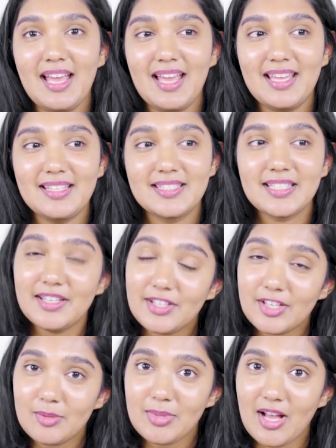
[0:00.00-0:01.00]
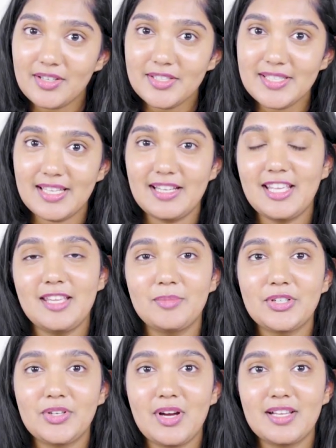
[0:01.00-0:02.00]
and skincare bloggers that I came
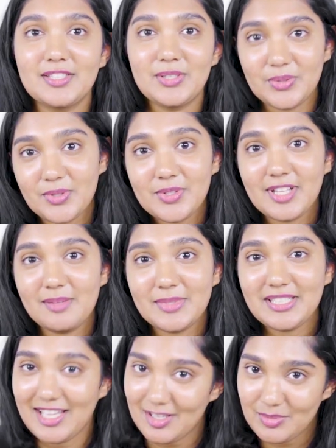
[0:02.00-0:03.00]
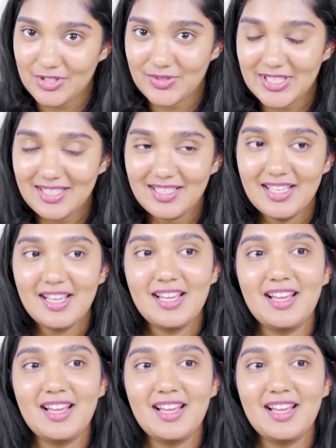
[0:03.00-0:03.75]
across Soko Glam and K-Beauty.